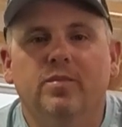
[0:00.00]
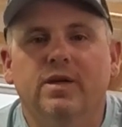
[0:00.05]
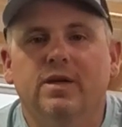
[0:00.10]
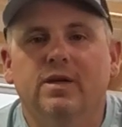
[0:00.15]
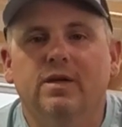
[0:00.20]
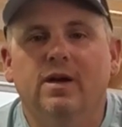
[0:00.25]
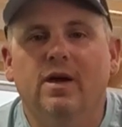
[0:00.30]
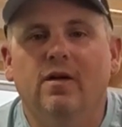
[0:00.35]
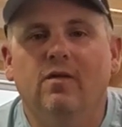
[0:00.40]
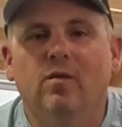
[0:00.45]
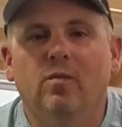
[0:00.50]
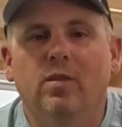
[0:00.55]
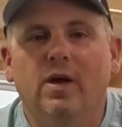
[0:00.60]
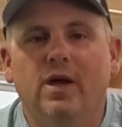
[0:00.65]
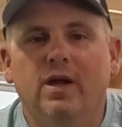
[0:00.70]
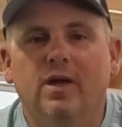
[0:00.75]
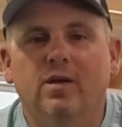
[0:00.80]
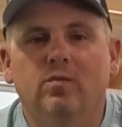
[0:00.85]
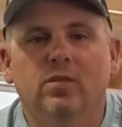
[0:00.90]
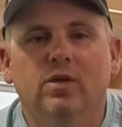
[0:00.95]
pea gravel
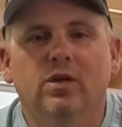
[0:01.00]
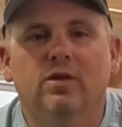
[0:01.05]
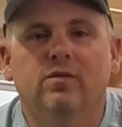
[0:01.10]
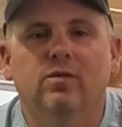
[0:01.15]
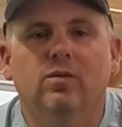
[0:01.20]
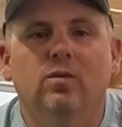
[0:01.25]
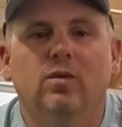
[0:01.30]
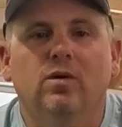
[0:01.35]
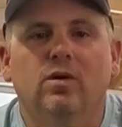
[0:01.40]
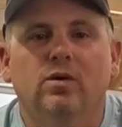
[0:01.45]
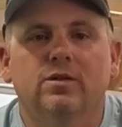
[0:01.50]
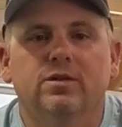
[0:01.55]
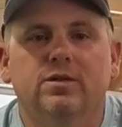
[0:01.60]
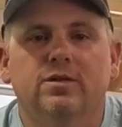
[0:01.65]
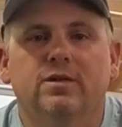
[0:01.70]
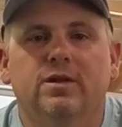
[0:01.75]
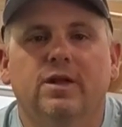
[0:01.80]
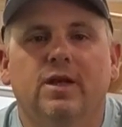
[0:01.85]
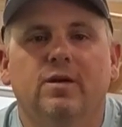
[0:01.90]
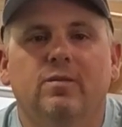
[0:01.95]
bank, bluff walls,
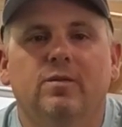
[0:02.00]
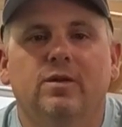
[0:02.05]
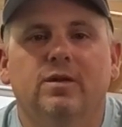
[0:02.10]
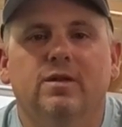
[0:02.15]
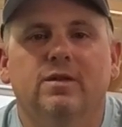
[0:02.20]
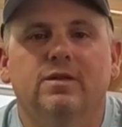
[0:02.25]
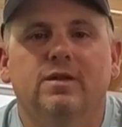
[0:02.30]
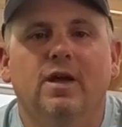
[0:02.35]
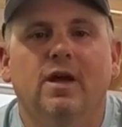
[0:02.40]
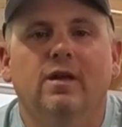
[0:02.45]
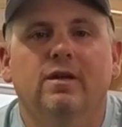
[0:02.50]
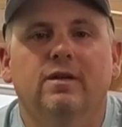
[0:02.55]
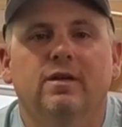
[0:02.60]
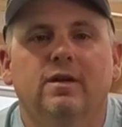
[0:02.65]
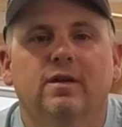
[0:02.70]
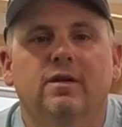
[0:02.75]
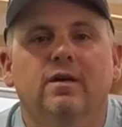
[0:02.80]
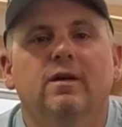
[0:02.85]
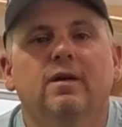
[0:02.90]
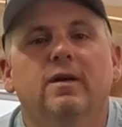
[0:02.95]
you name it, it's out
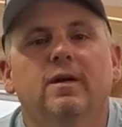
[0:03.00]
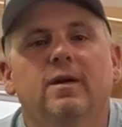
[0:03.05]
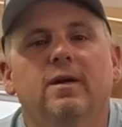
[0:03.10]
there.